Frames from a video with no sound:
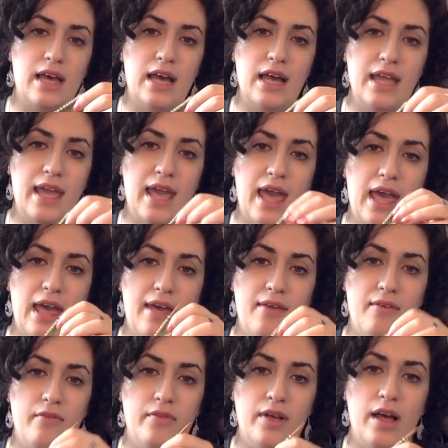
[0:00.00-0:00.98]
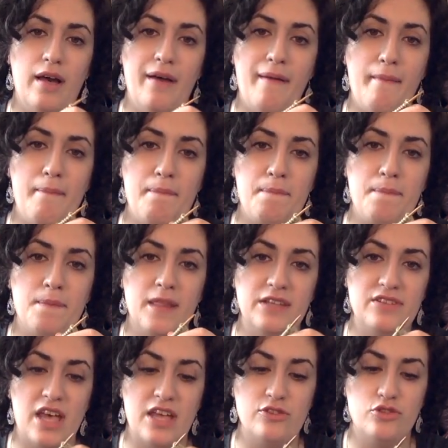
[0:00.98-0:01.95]
I have um, a
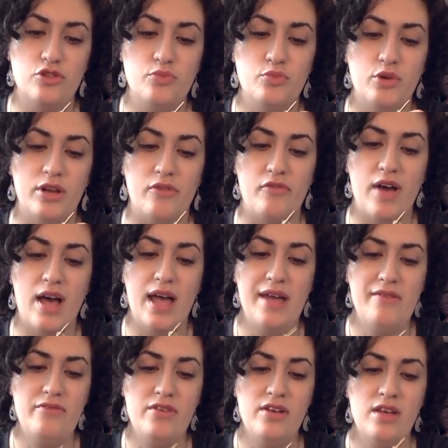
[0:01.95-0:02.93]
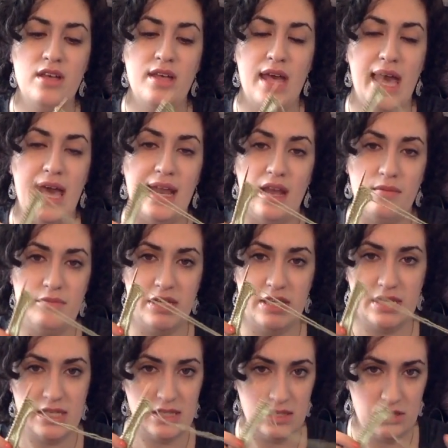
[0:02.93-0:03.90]
size two point five, and I'm
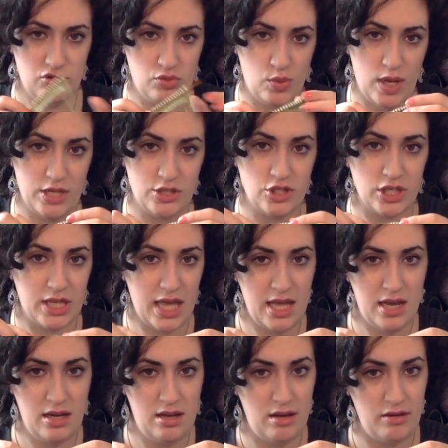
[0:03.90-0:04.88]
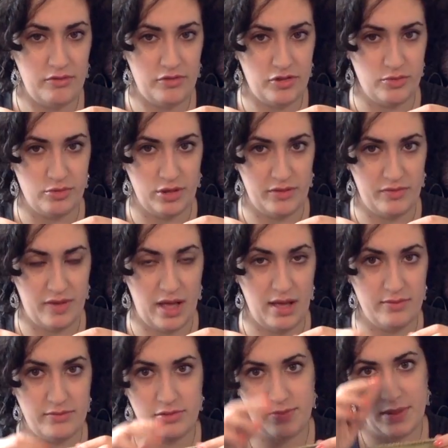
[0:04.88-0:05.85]
knitting the swatch again out of two point
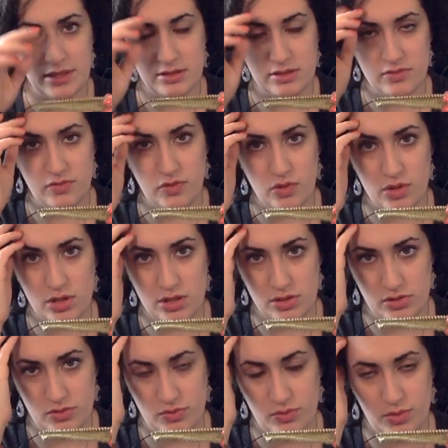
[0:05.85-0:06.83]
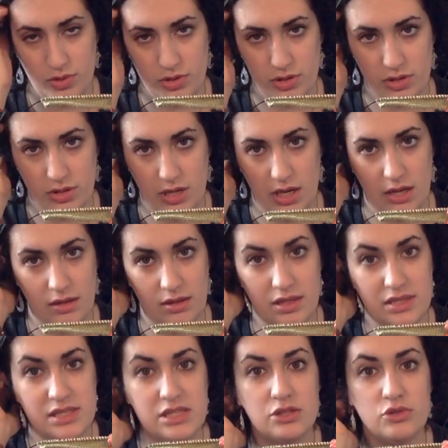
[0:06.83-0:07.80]
fives because fours were
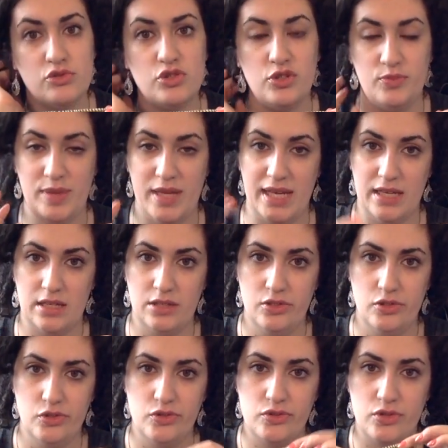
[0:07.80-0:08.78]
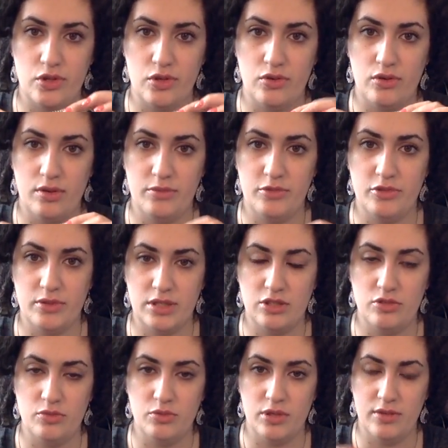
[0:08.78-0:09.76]
uh, still too big. So I'm doing
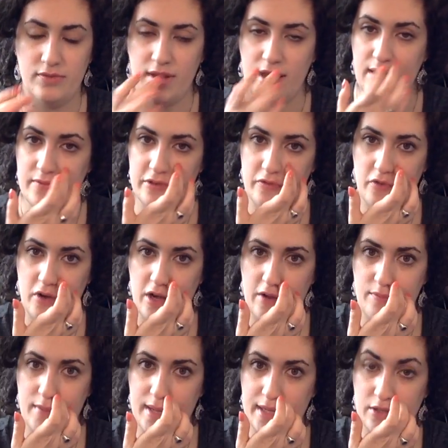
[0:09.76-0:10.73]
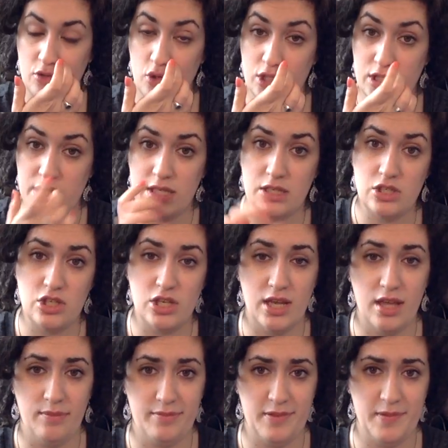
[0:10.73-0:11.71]
two point fives. A friend of mine, Krista, she
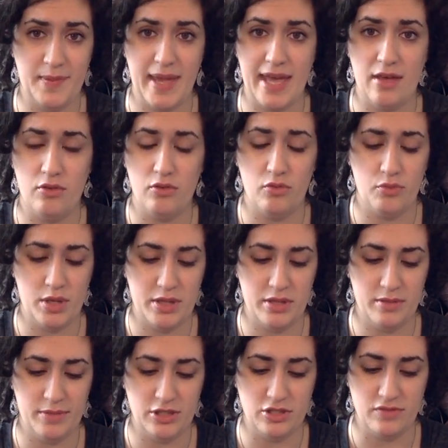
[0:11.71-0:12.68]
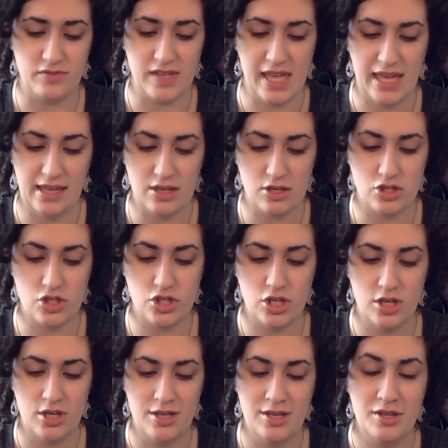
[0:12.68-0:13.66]
helped me out with a bunch of gauge
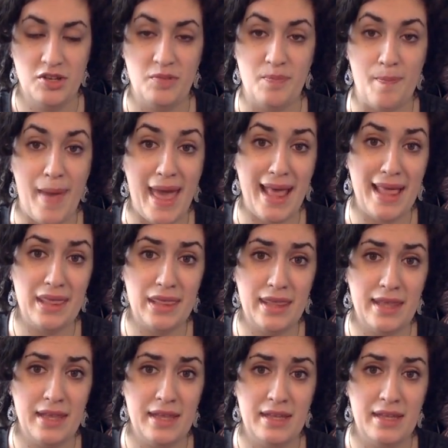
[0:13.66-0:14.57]
math.